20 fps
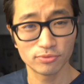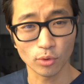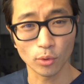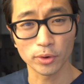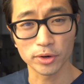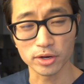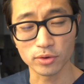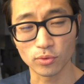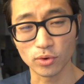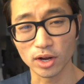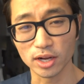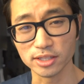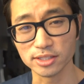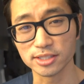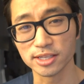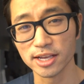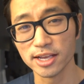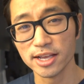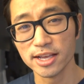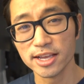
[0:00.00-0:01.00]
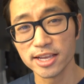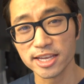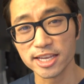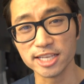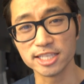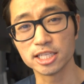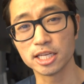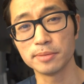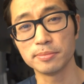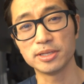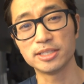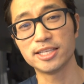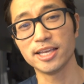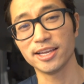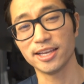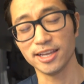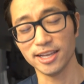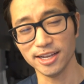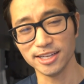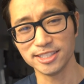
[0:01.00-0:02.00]
Fordy Runs. He's going to be
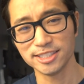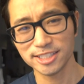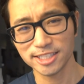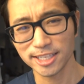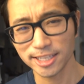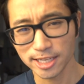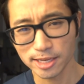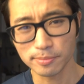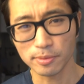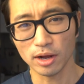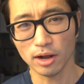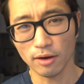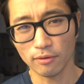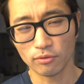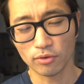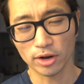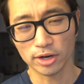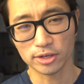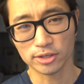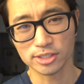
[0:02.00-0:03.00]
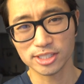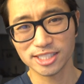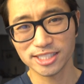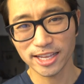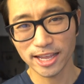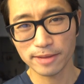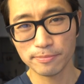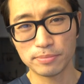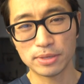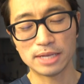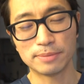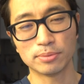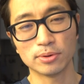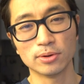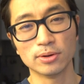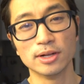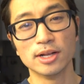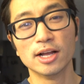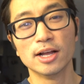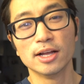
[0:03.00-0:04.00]
taking a team of runners, 10
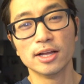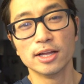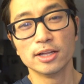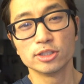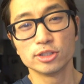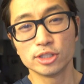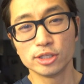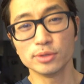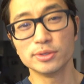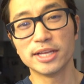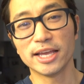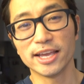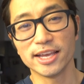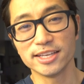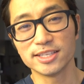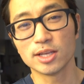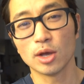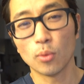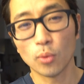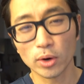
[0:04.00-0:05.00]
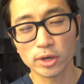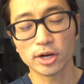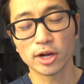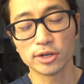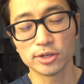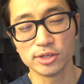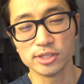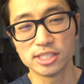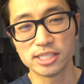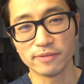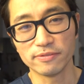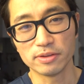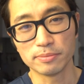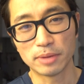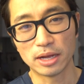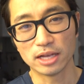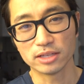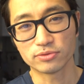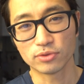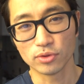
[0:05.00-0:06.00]
people, 2 days, 170
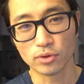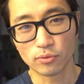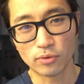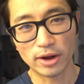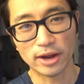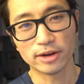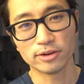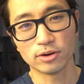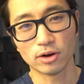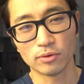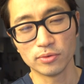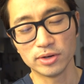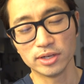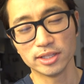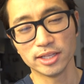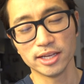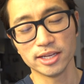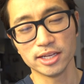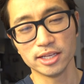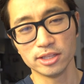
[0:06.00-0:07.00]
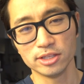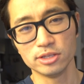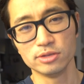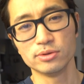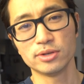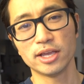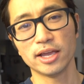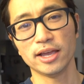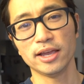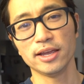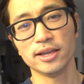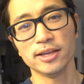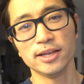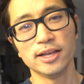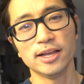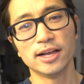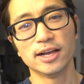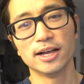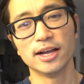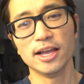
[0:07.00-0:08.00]
miles for the Ragnar Relay in the UK.
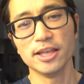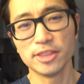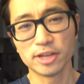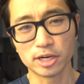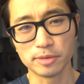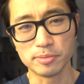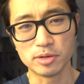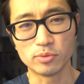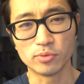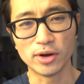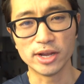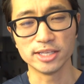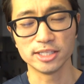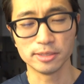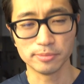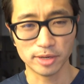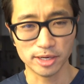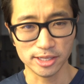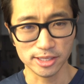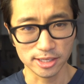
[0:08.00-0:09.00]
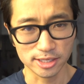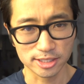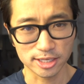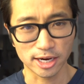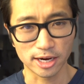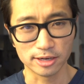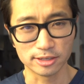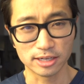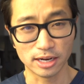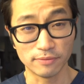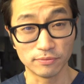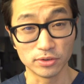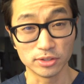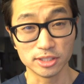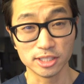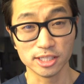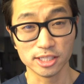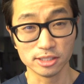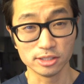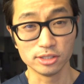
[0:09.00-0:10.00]
And they're going to be raising money the entire time for
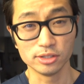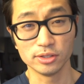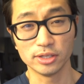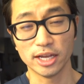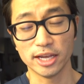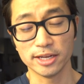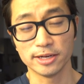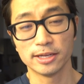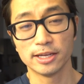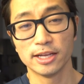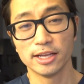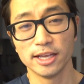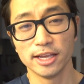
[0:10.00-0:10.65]
Teens Unite.